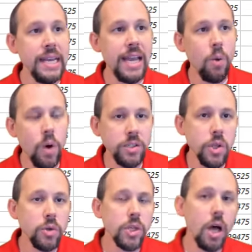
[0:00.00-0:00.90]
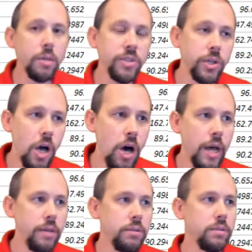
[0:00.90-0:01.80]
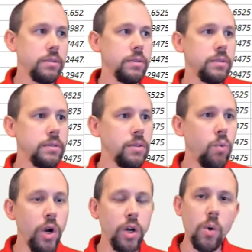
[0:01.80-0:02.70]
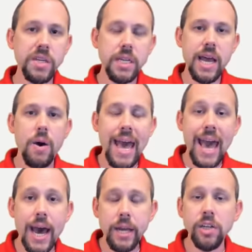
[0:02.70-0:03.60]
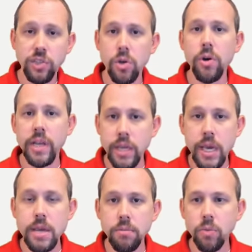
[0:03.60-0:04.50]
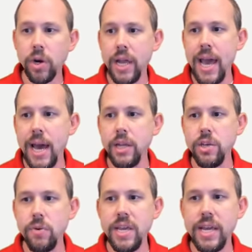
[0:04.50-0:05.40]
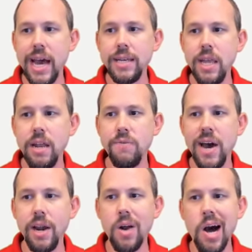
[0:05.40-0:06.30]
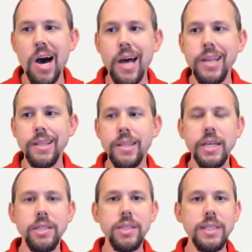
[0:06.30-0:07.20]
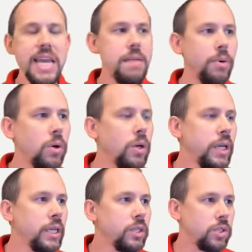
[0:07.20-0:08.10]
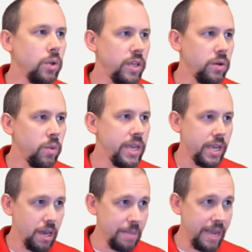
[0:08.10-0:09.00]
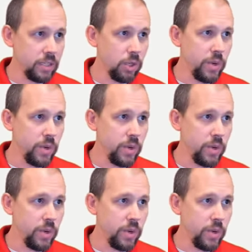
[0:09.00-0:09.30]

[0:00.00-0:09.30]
Now, once those columns are gone, we're going to now add a surrogate key. We're going to add a unique identifier on this table so that we can come back. So